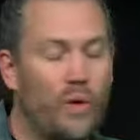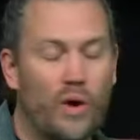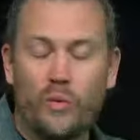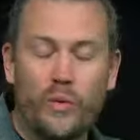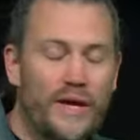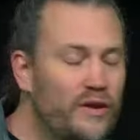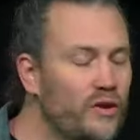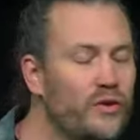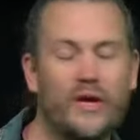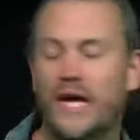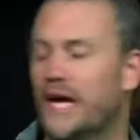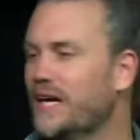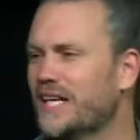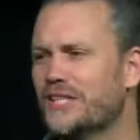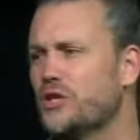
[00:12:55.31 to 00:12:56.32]
What we do
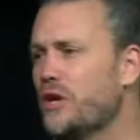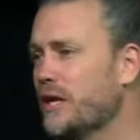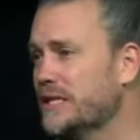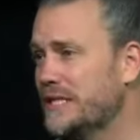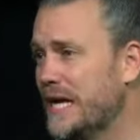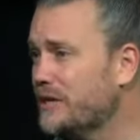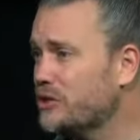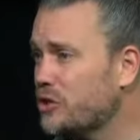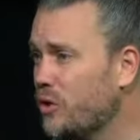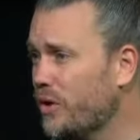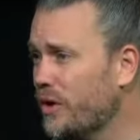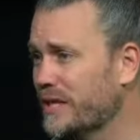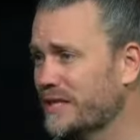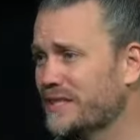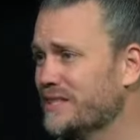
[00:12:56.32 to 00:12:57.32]
here is not a TED
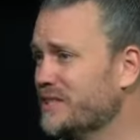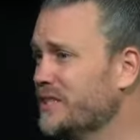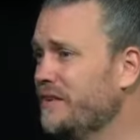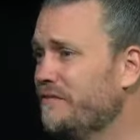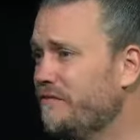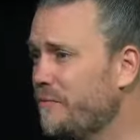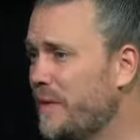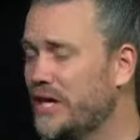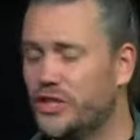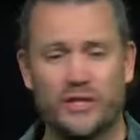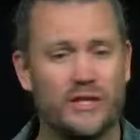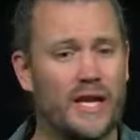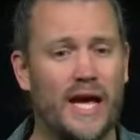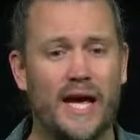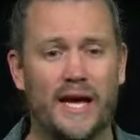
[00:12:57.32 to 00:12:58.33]
talk. This isn't
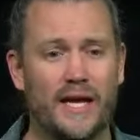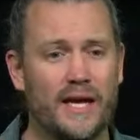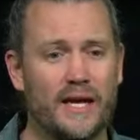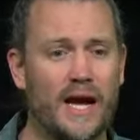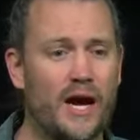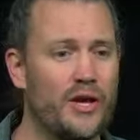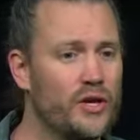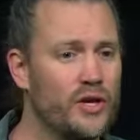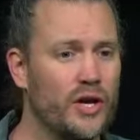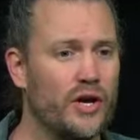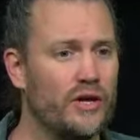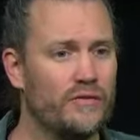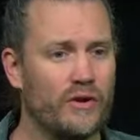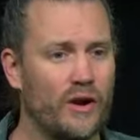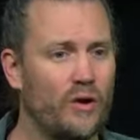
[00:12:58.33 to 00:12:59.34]
information. Hey, here, now you go.
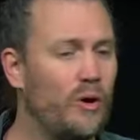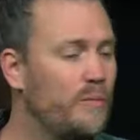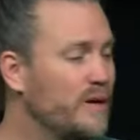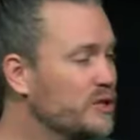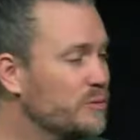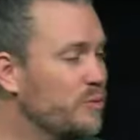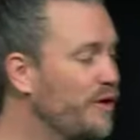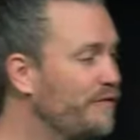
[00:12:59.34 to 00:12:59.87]
You've got a whole bunch